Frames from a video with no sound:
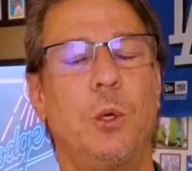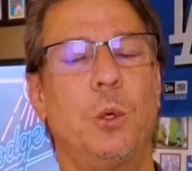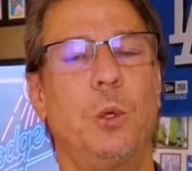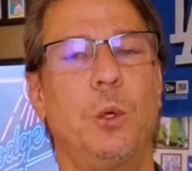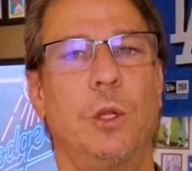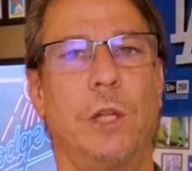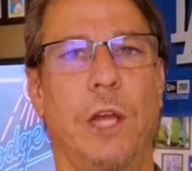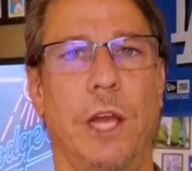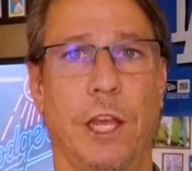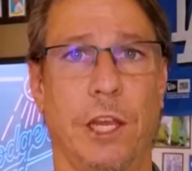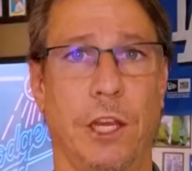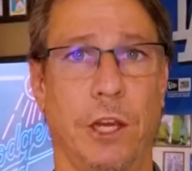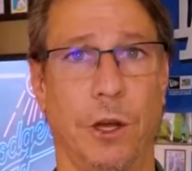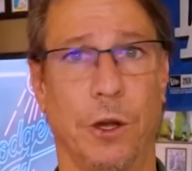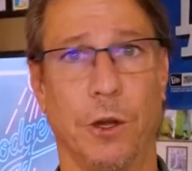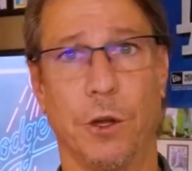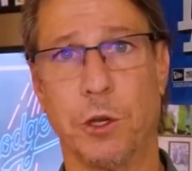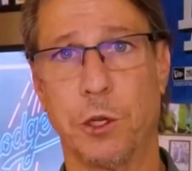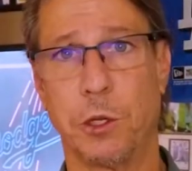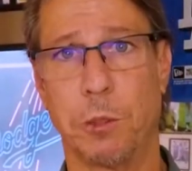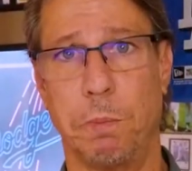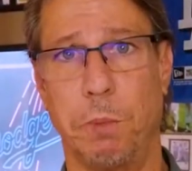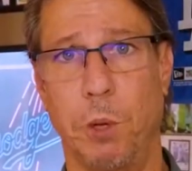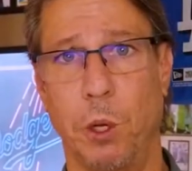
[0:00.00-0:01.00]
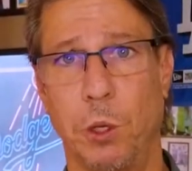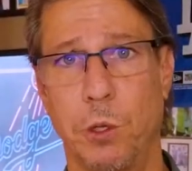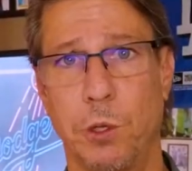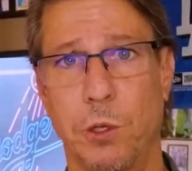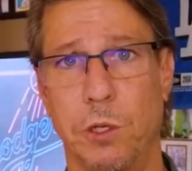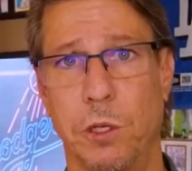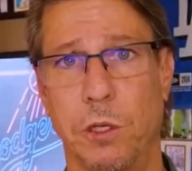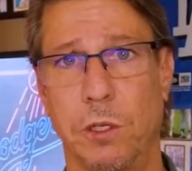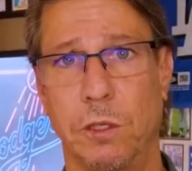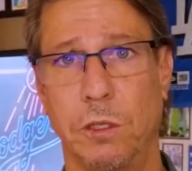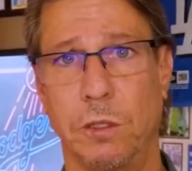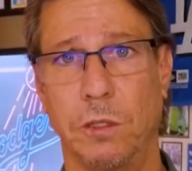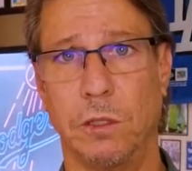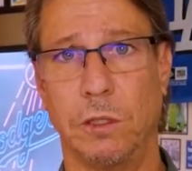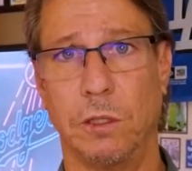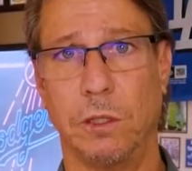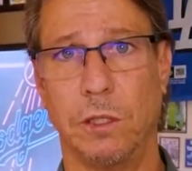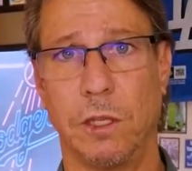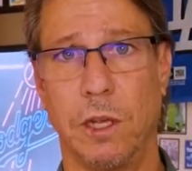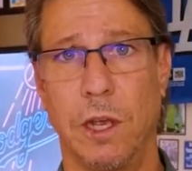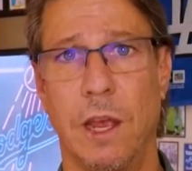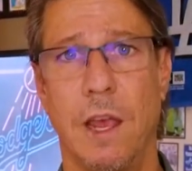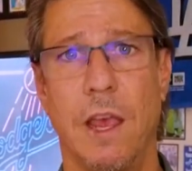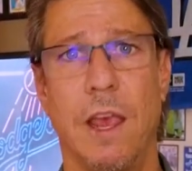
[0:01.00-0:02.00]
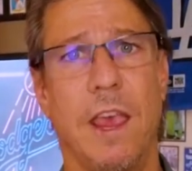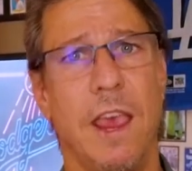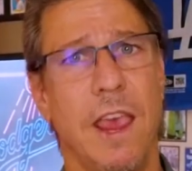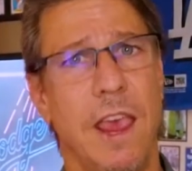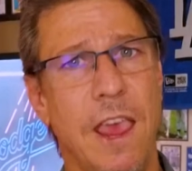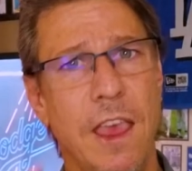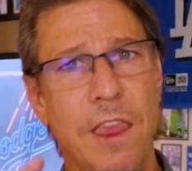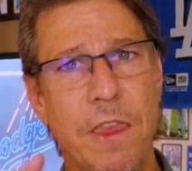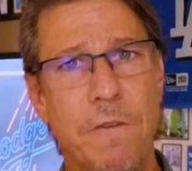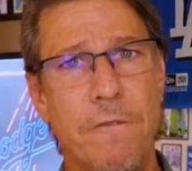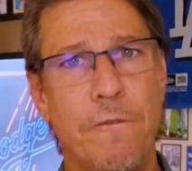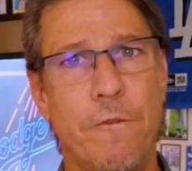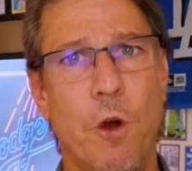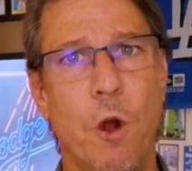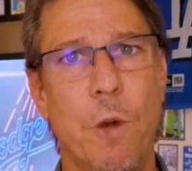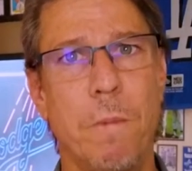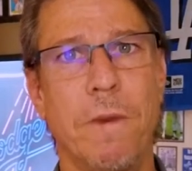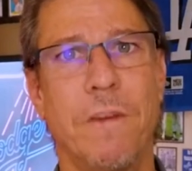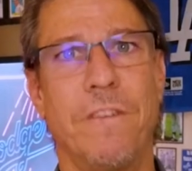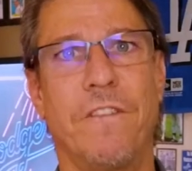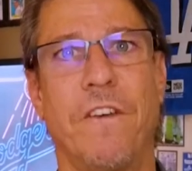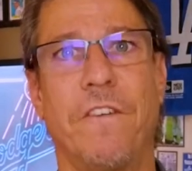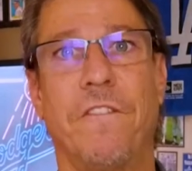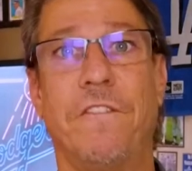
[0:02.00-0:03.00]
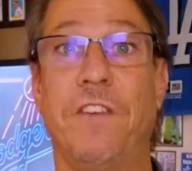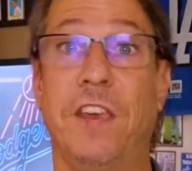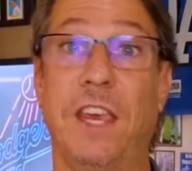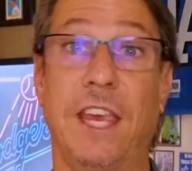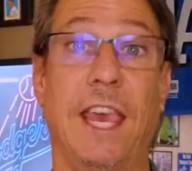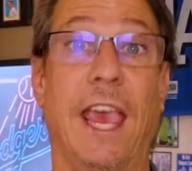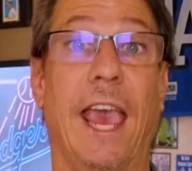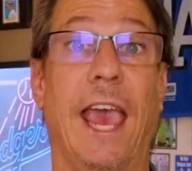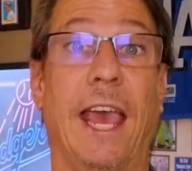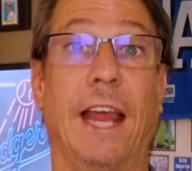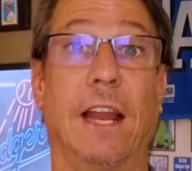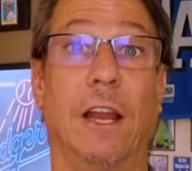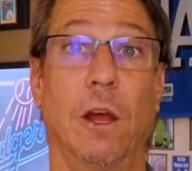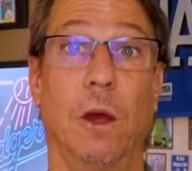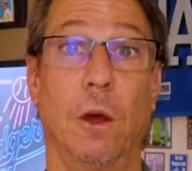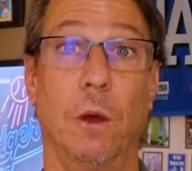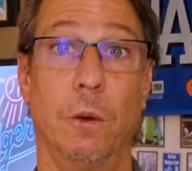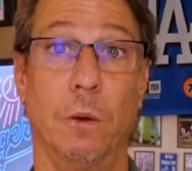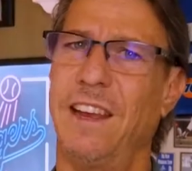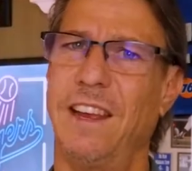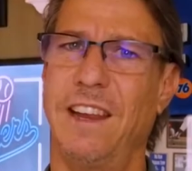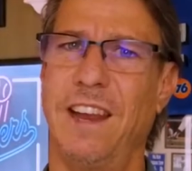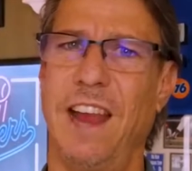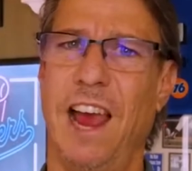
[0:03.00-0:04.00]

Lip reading: tool at your disposal in the form of a VA loan.